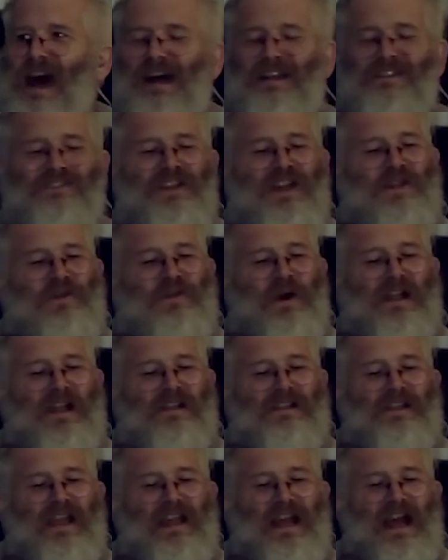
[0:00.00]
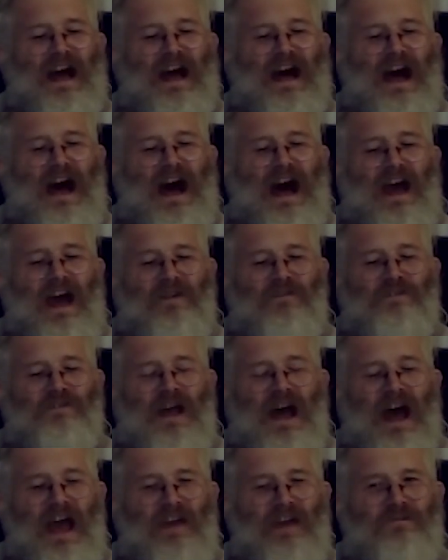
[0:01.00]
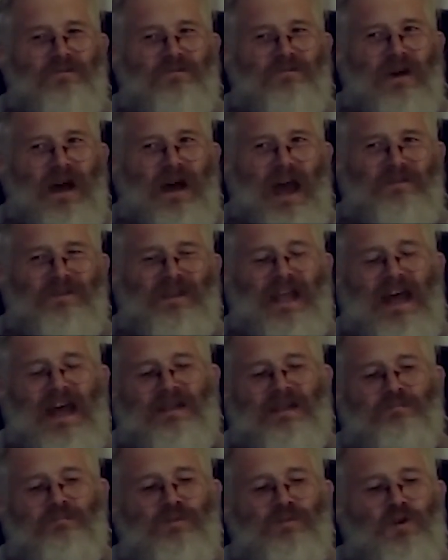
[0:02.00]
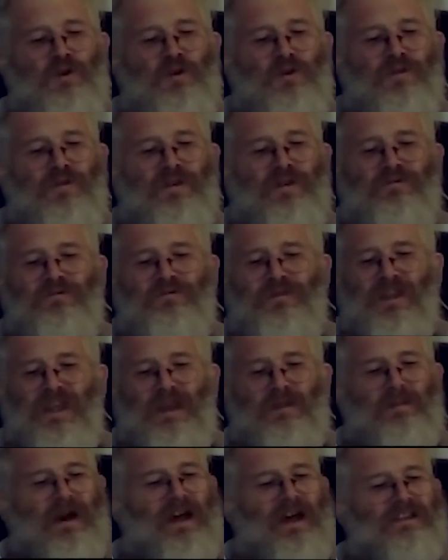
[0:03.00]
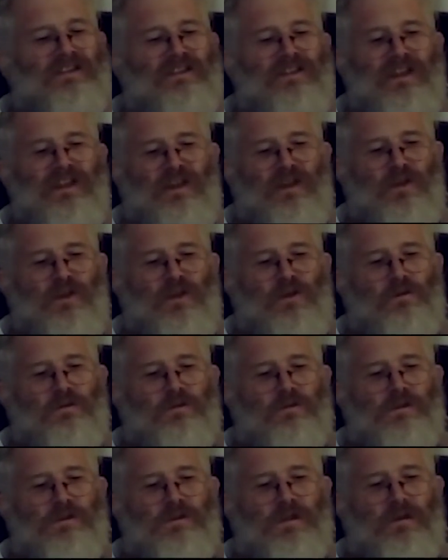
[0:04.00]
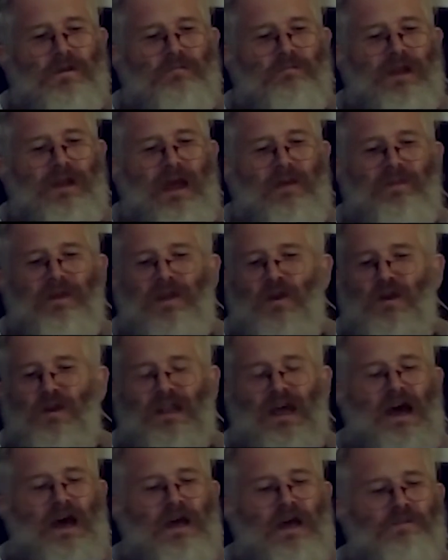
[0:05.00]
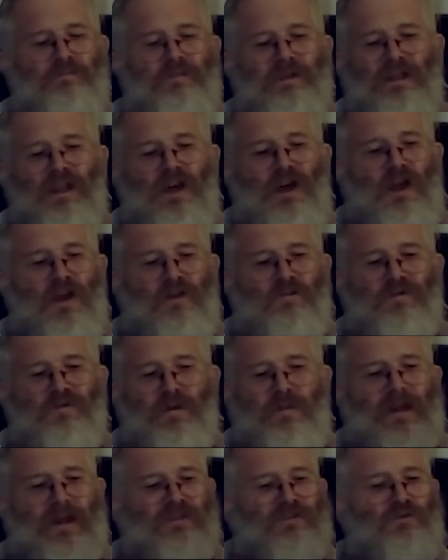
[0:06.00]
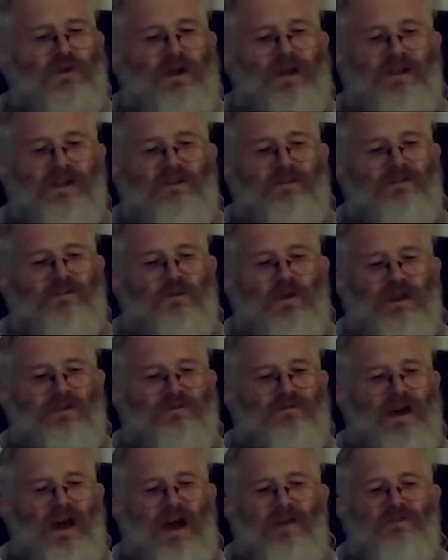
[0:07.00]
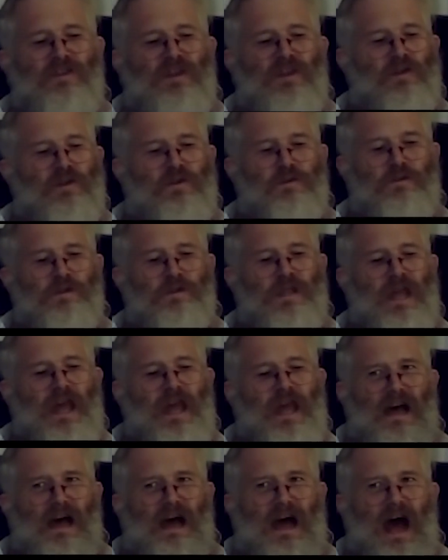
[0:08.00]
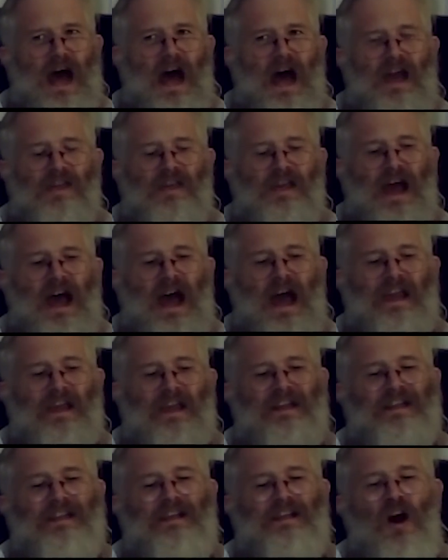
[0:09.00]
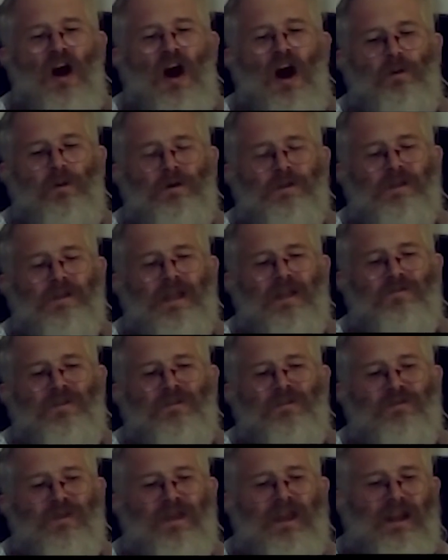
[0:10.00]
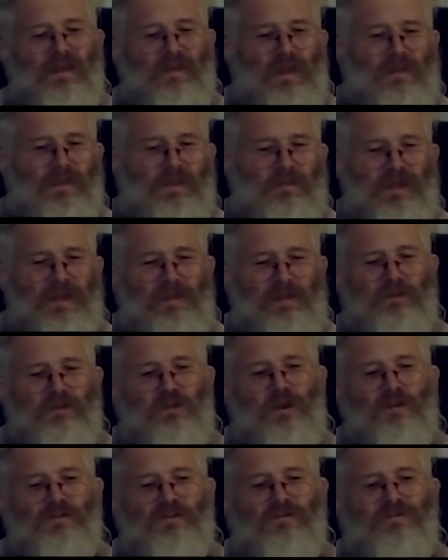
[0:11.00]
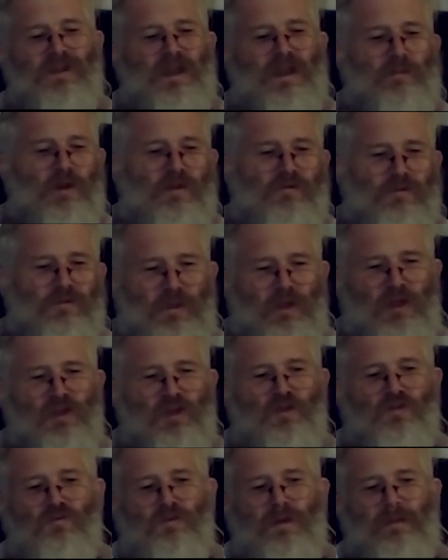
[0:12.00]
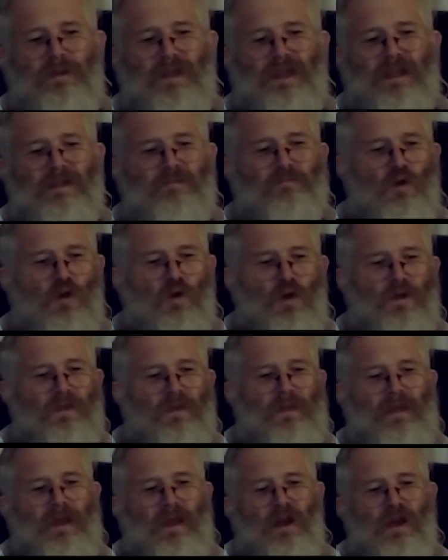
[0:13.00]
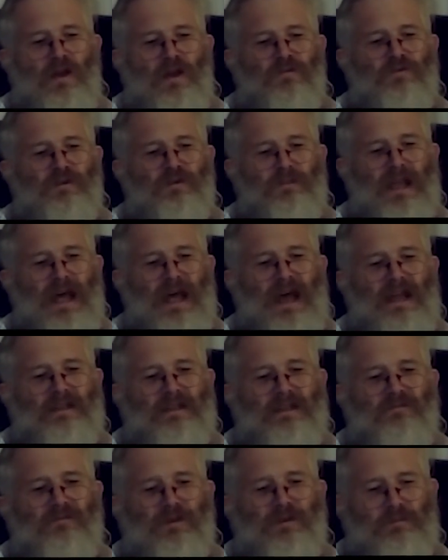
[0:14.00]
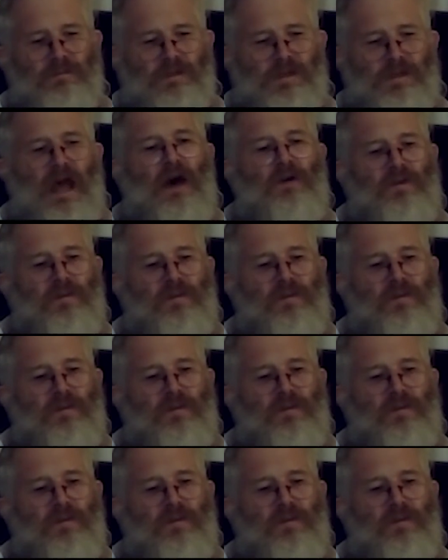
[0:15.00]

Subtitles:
I'll tell you what, like I haven't had a booth at FEMA in years, but I've been going to Hospital R for about 20, 25 years. I almost get the feeling that the people who go to FEMA are from the Caribbean more than they are from South